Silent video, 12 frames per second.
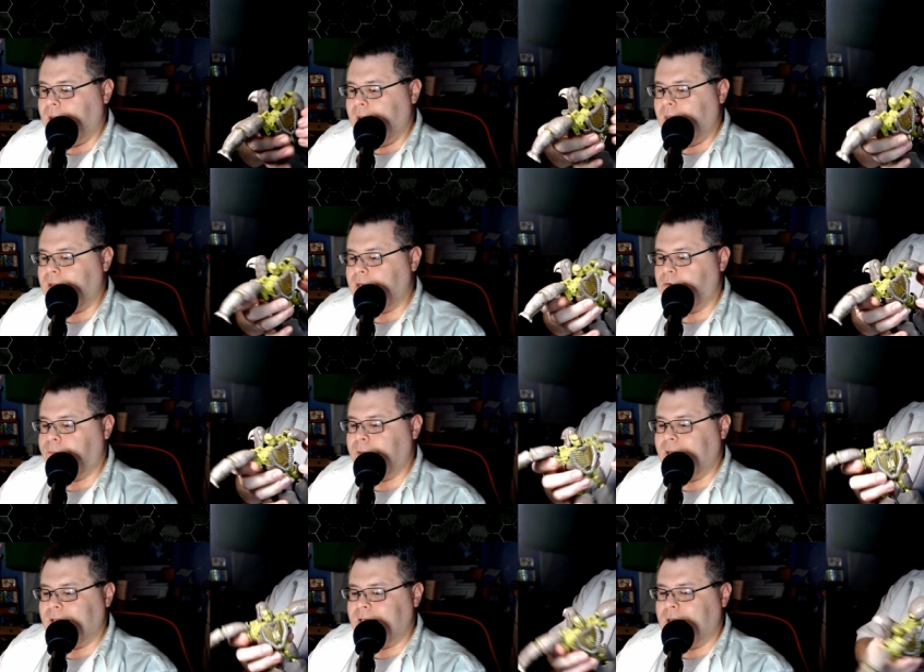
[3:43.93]
Then you repeat
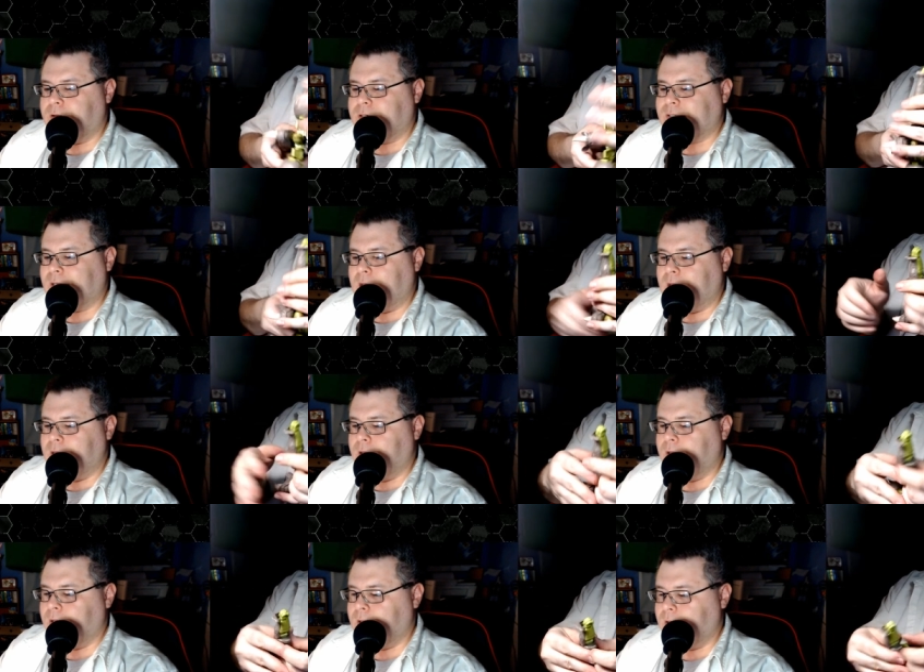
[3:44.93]
on the other side,
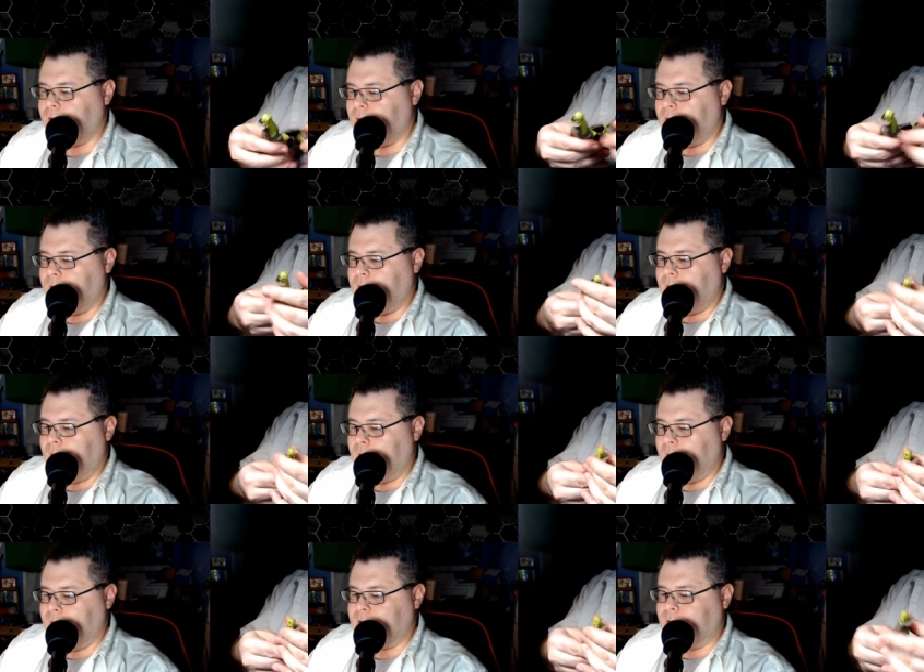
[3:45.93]

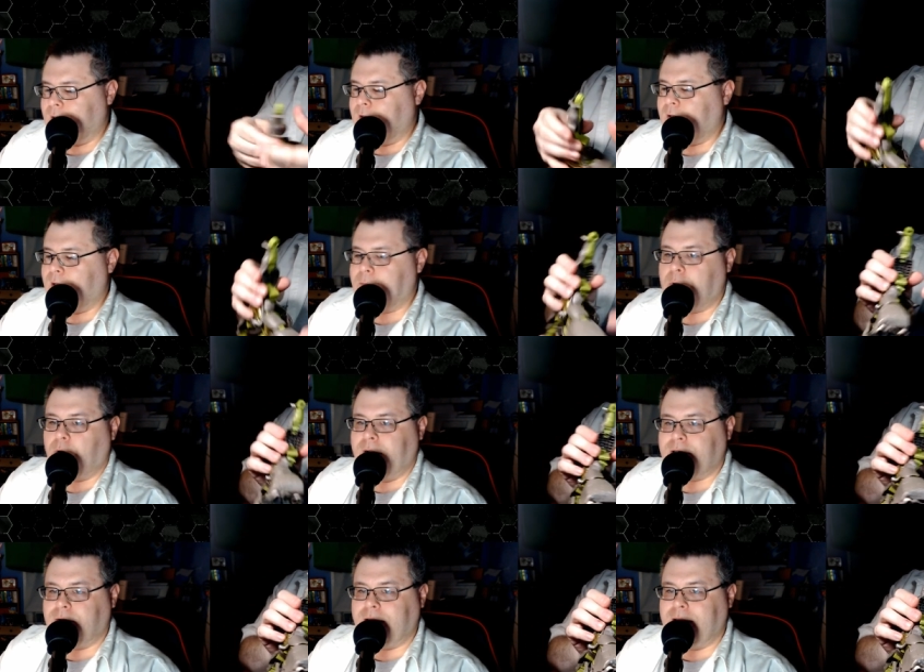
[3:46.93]
and I'm going
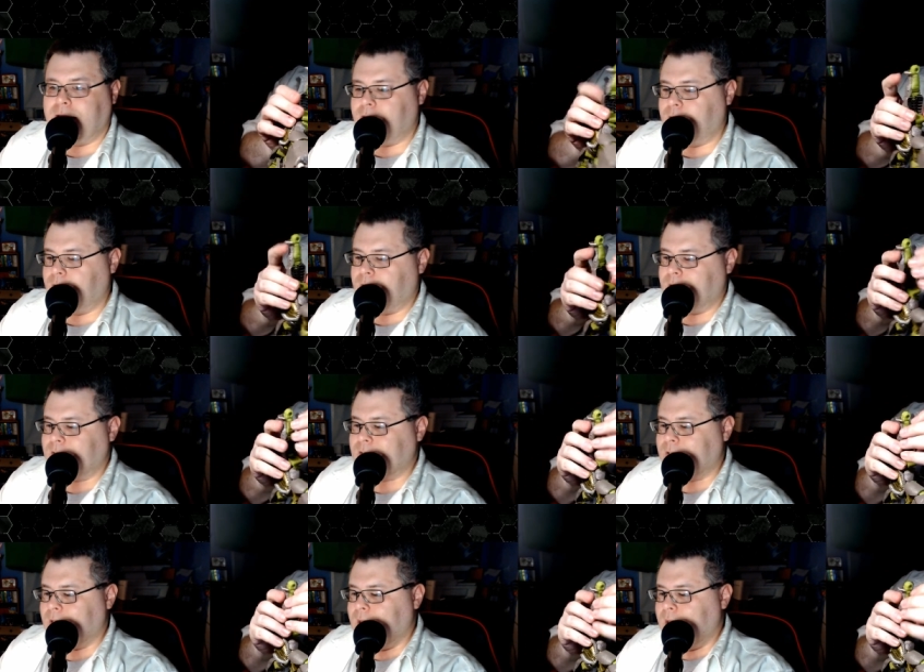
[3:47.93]
to again do this
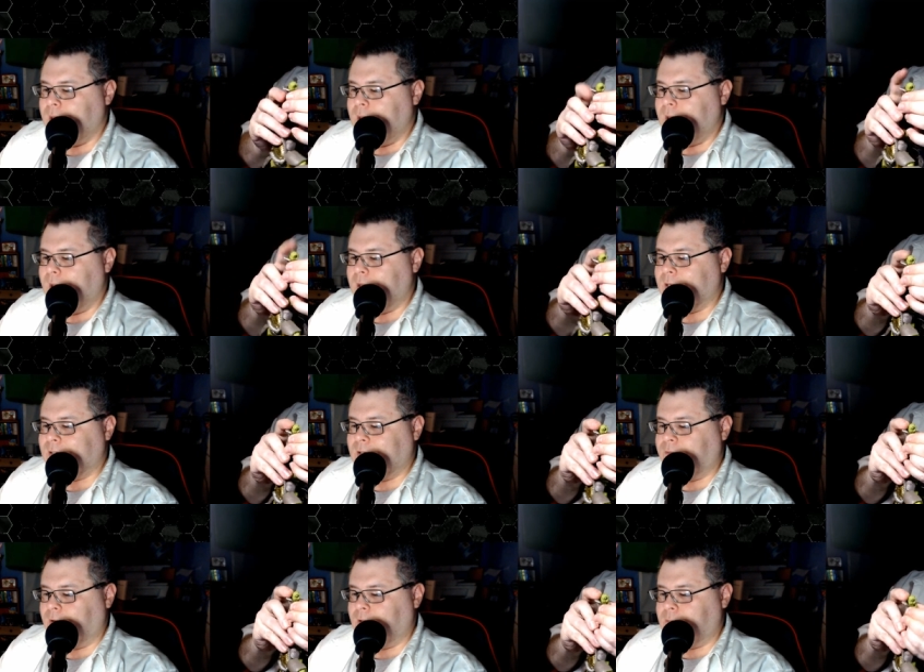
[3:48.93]
and see if
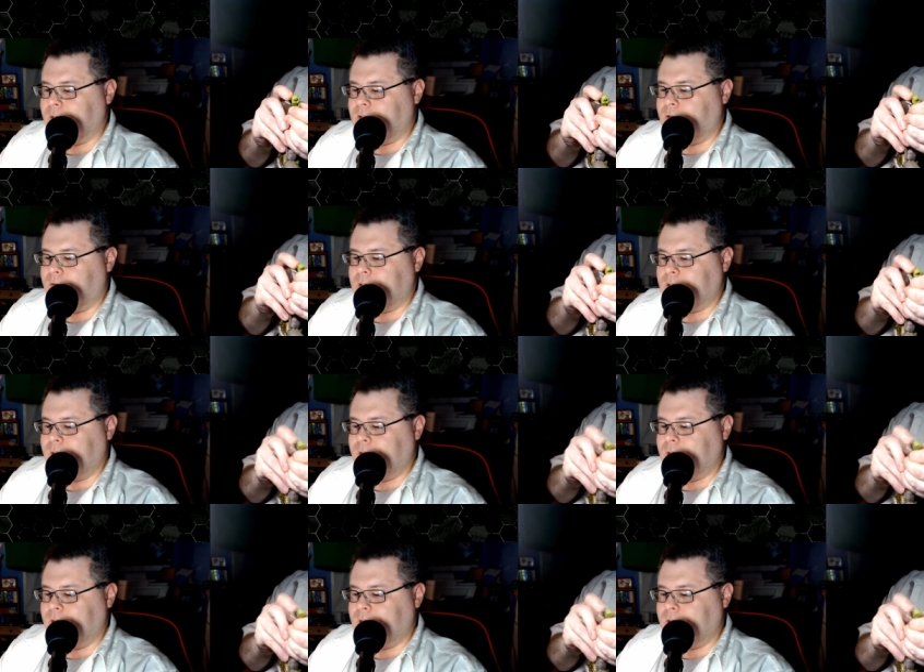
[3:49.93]
it'll let me do it.